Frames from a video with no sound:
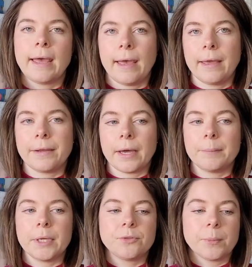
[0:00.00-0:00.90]
And I
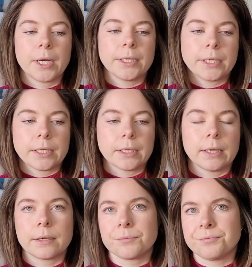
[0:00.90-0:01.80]
made mine in
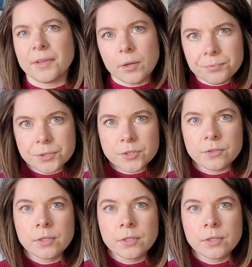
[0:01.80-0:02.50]
like a velvet